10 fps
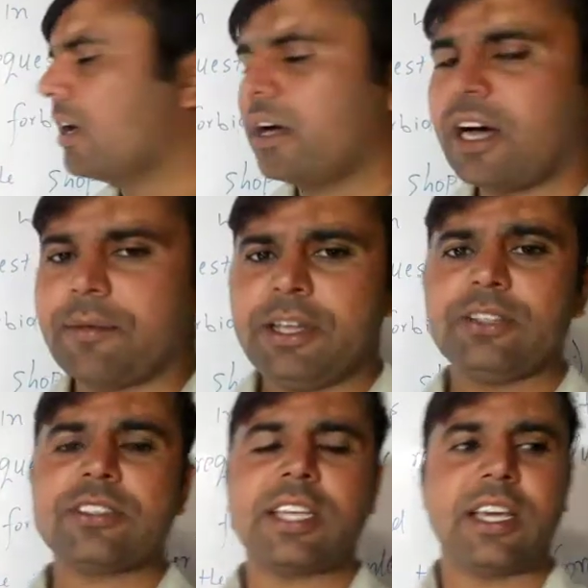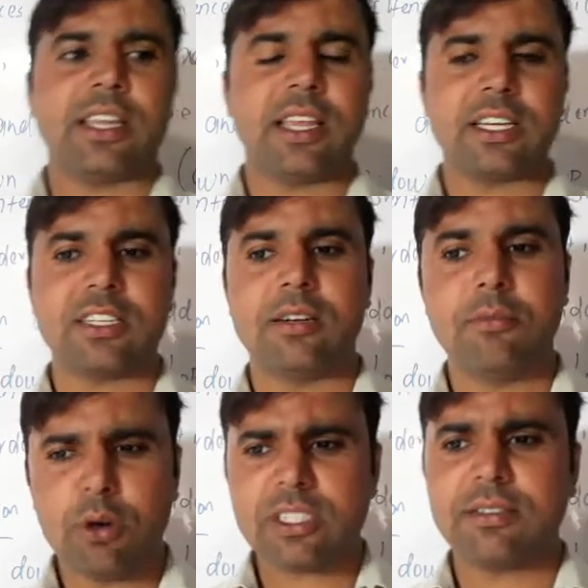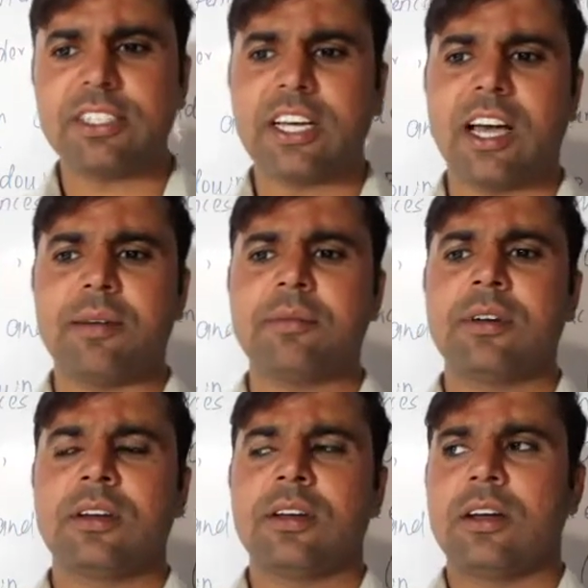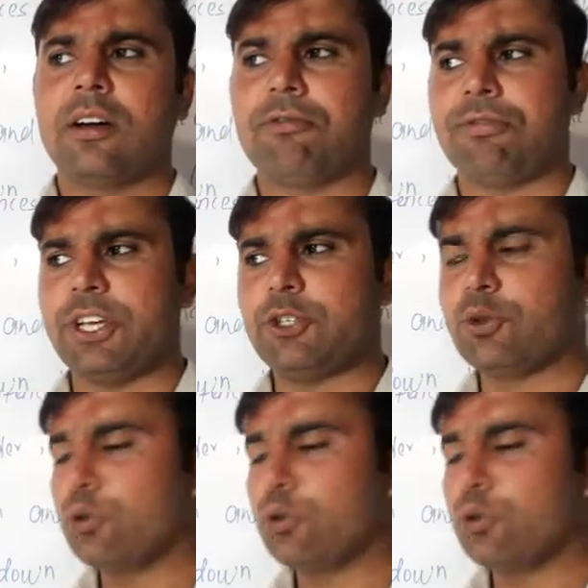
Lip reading: I mean to say that most of the time we do